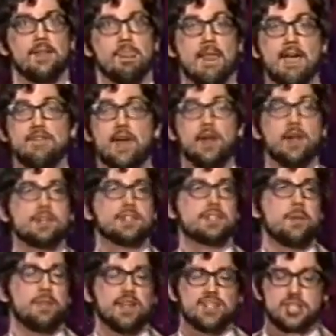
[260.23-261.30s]
I found out
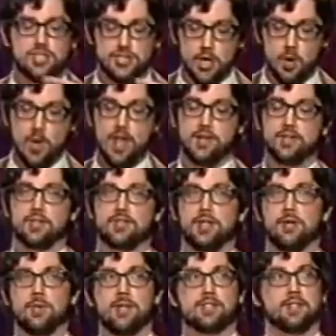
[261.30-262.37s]
something so
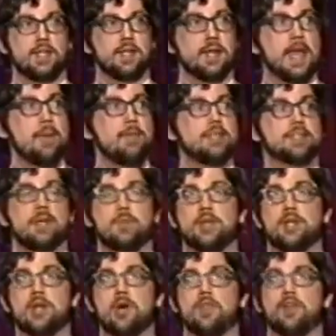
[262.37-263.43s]
interesting recently. Maybe some of you
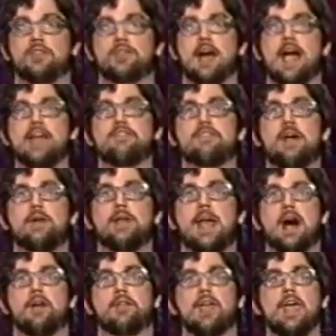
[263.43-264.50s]
know this. I found
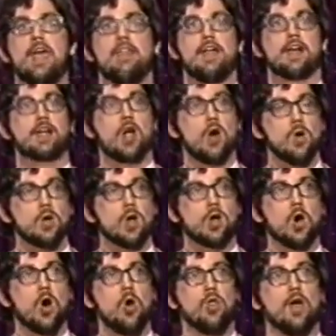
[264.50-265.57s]
out that
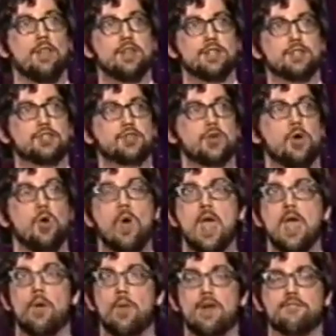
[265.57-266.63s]
Coca-Cola, this is true,
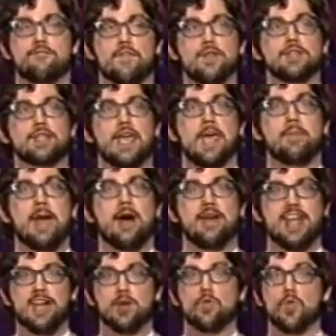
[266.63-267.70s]
when it first came
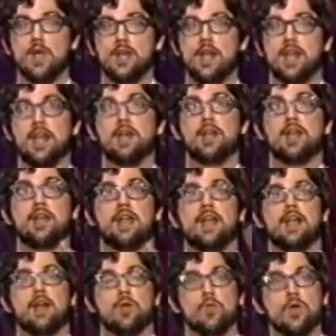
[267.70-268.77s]
out, it
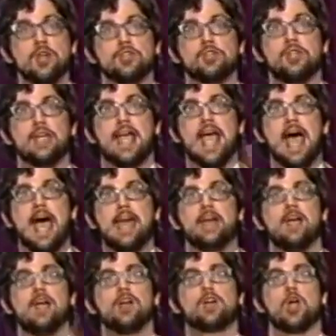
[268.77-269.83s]
originally had
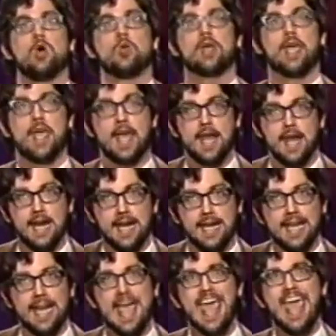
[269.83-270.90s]

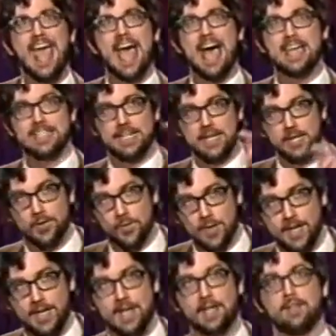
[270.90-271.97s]
cocaine as an
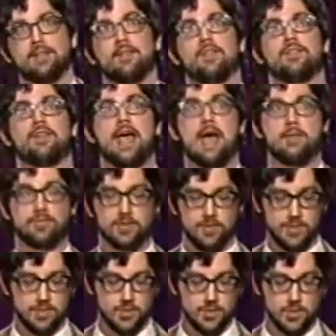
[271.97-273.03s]
ingredient. That's
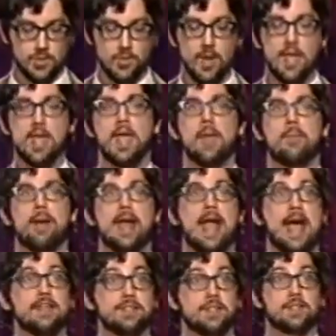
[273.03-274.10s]
absolutely true. But
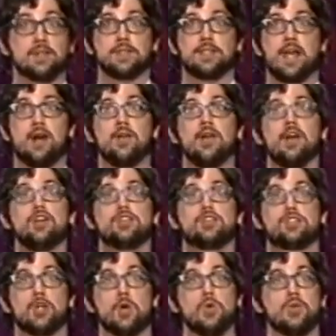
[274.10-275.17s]
as it turns out,
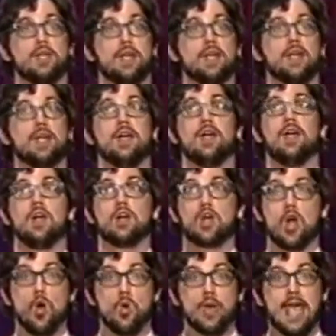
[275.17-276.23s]
so did
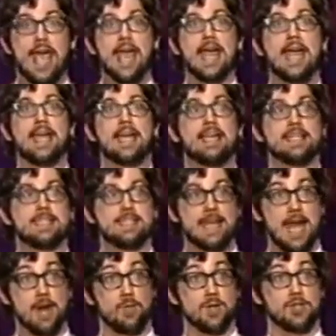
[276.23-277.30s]
cocaine
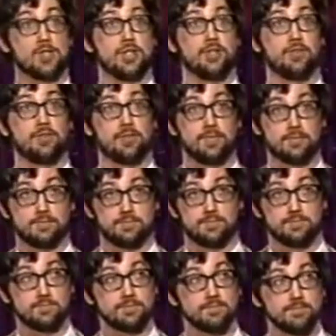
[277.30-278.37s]
sandwiches.
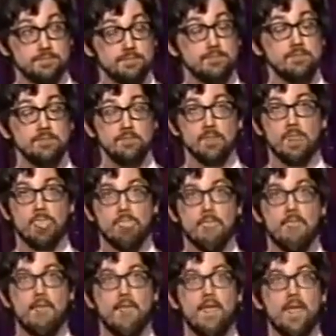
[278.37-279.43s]

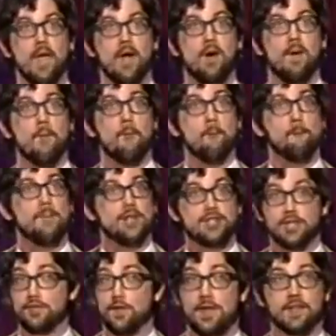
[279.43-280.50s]
But
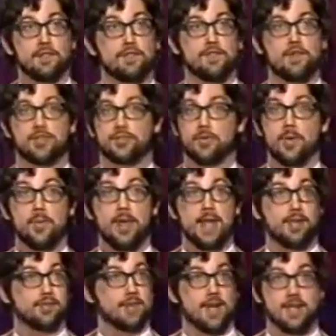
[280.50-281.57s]
just for like the first 3
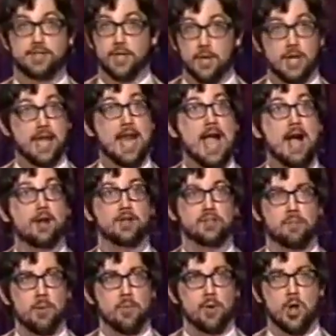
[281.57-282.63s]
weeks, and they took it out because
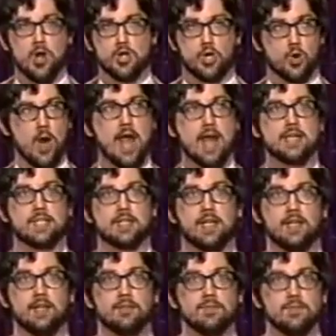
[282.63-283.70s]
people were going
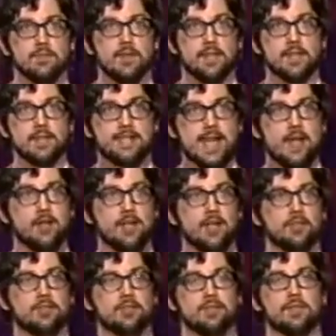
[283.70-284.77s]
crazy at the
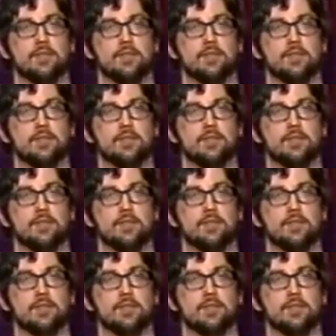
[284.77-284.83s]
delis.